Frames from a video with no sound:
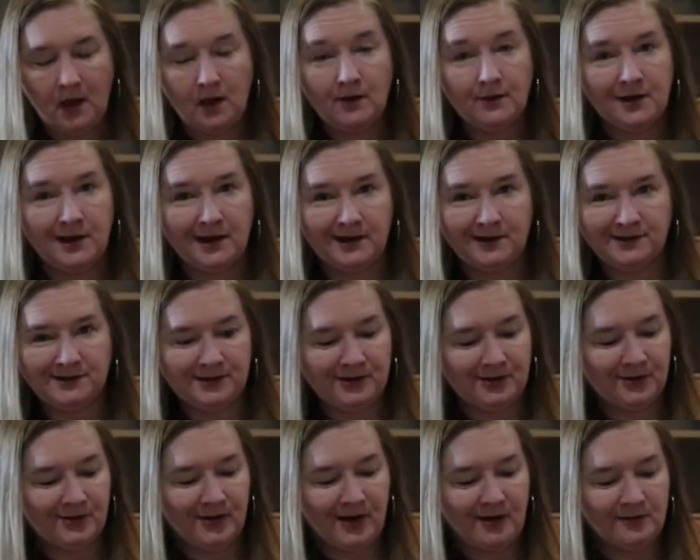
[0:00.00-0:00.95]
Okay,
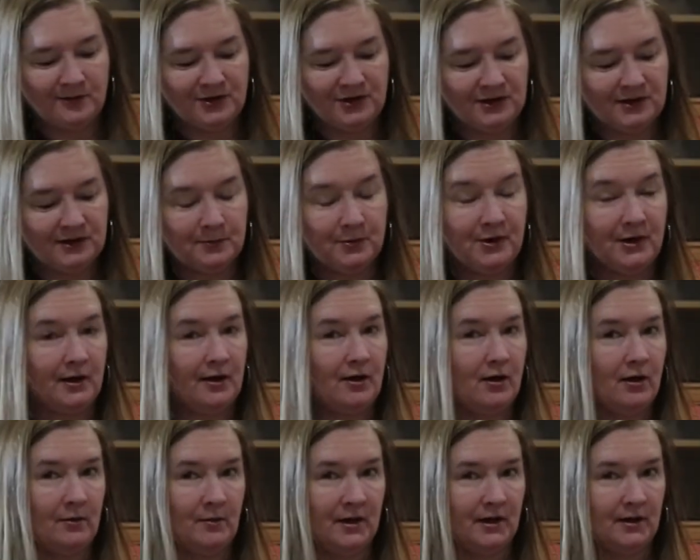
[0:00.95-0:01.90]
so I'm just putting
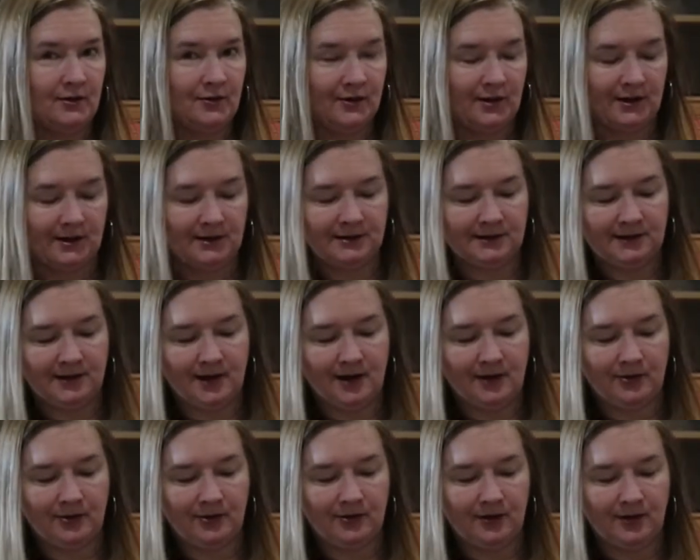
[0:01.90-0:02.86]
all my ingredients
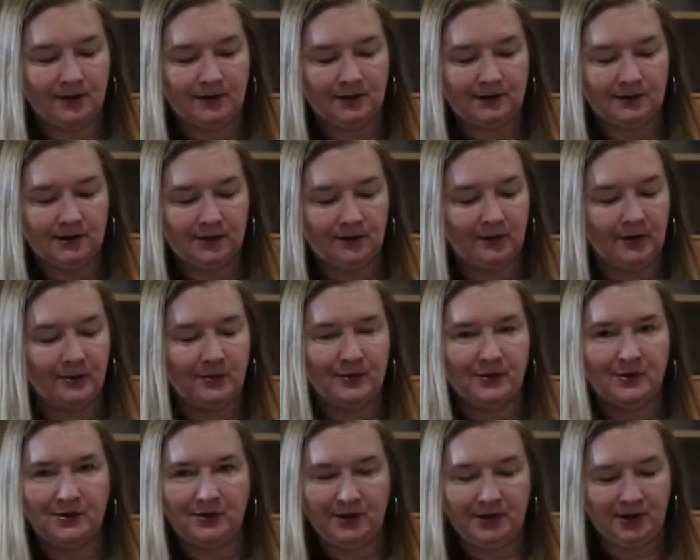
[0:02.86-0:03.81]
together in the serving
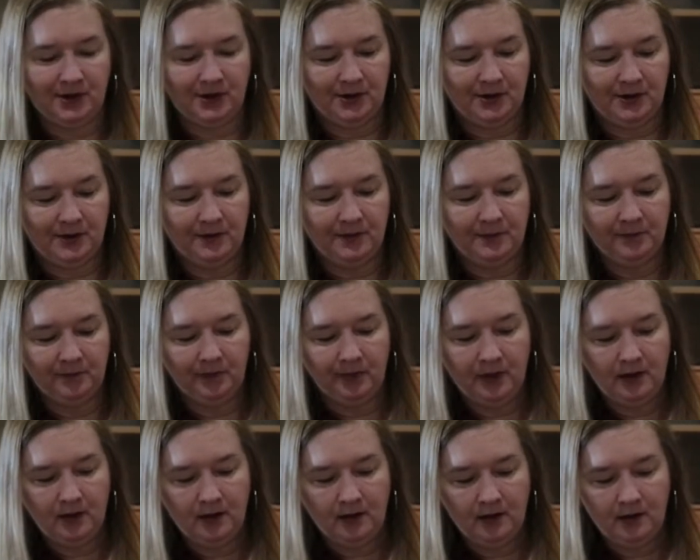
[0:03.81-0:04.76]
bowl here,
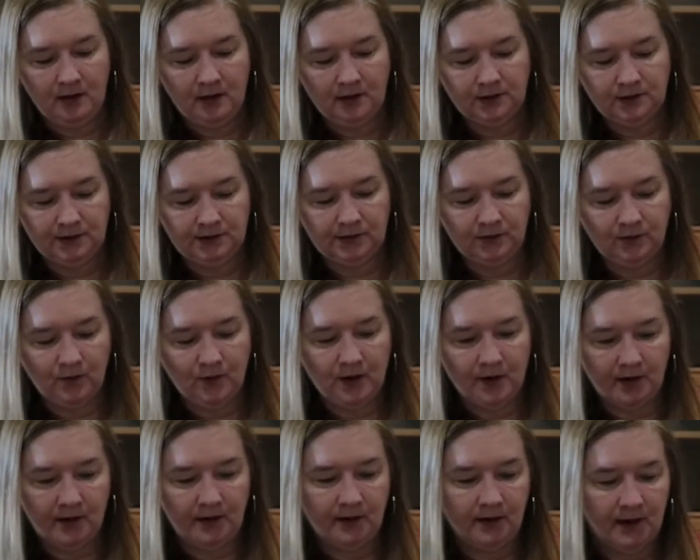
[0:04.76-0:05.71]
just
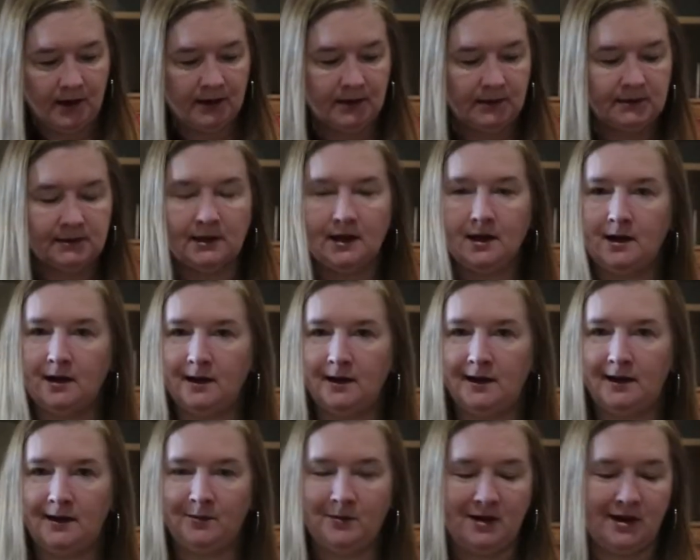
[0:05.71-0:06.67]
one at a
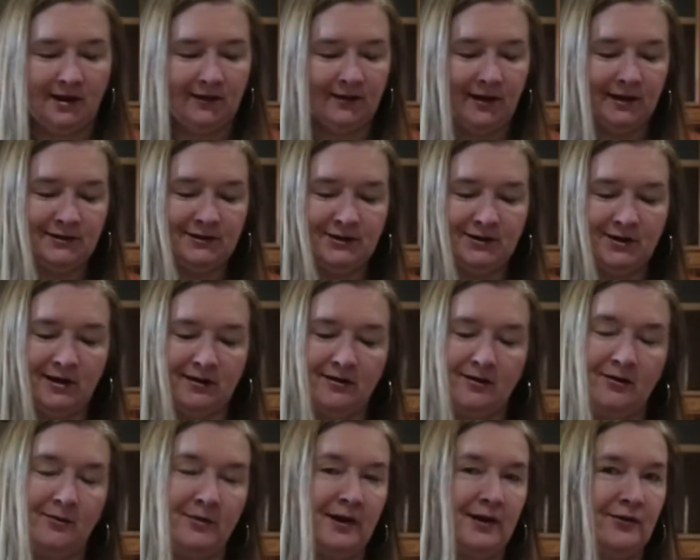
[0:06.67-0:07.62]
time. I like to get
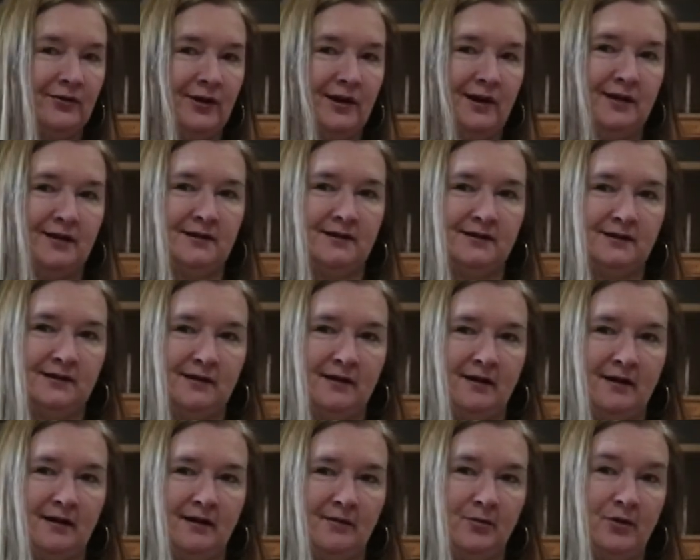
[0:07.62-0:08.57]
all my ingredients
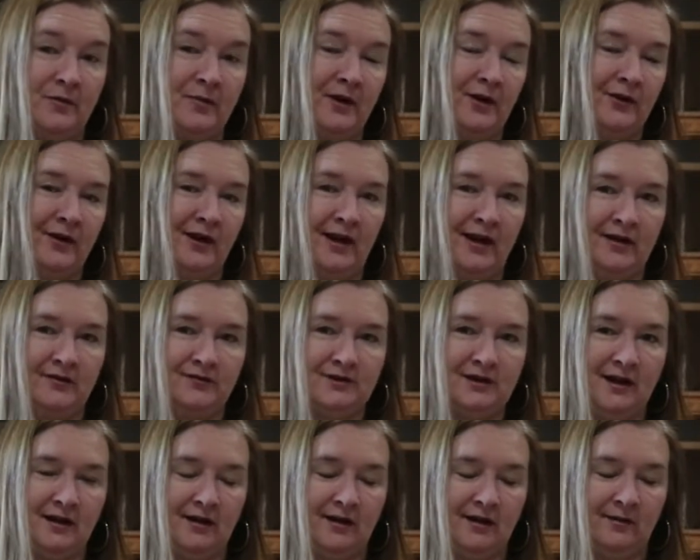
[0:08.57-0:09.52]
prepared ahead of
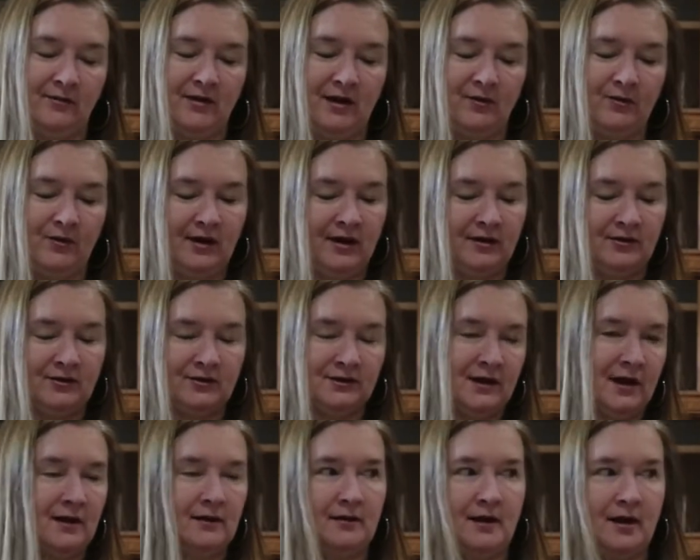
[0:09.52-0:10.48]
time. That way there's
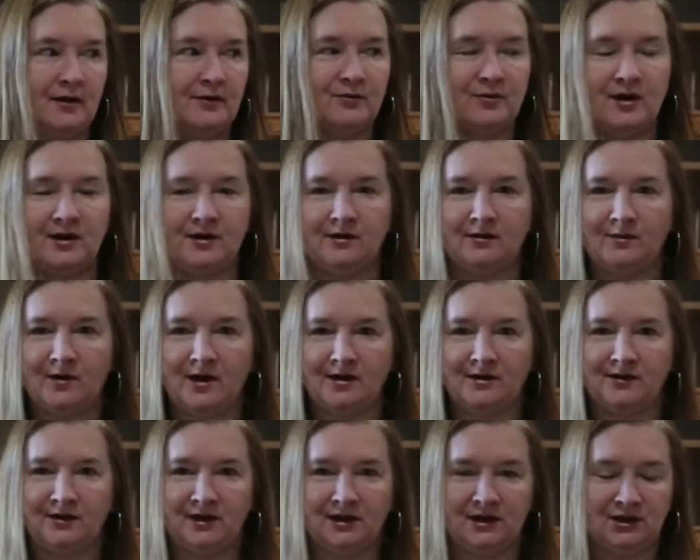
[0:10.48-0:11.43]
not a lot of running
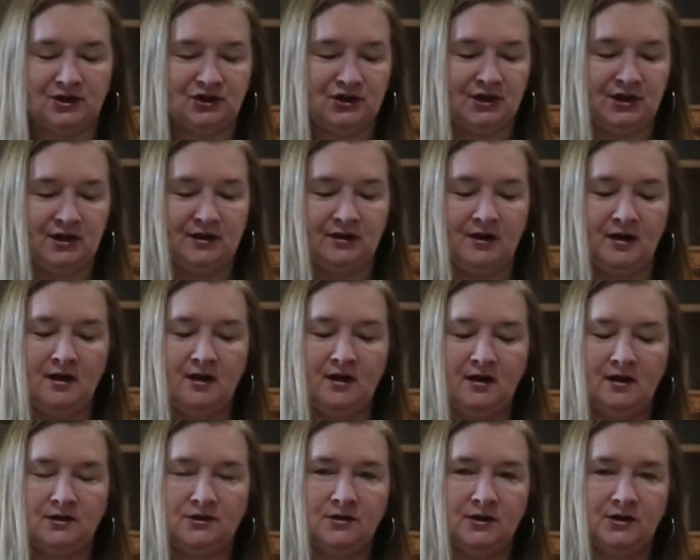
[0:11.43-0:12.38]
around in the kitchen.
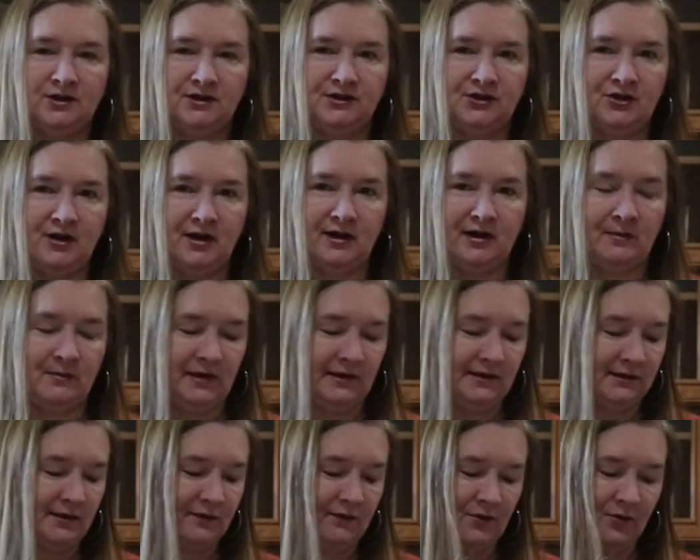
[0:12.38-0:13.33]
So I just try to get
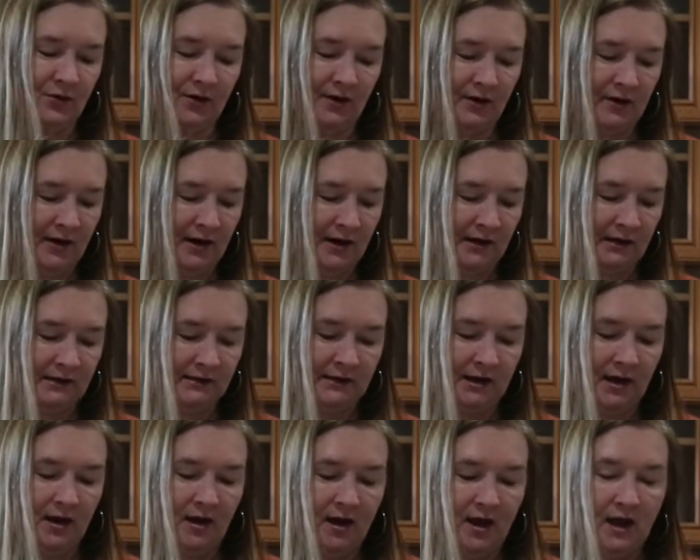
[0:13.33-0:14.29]
myself organized.
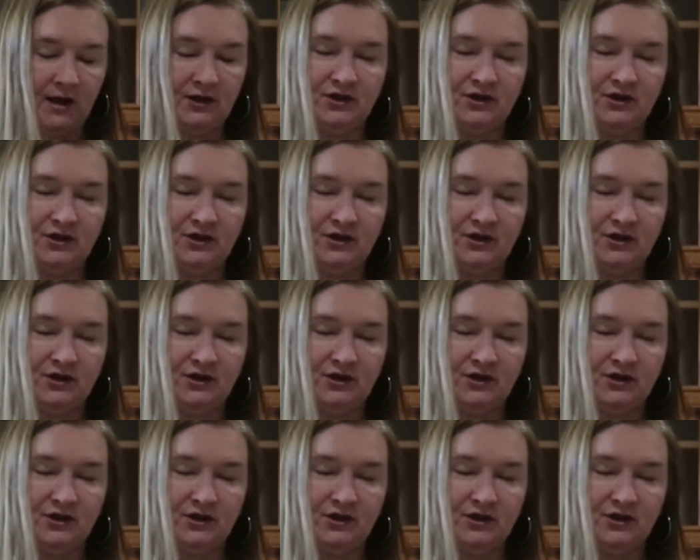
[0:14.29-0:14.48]
I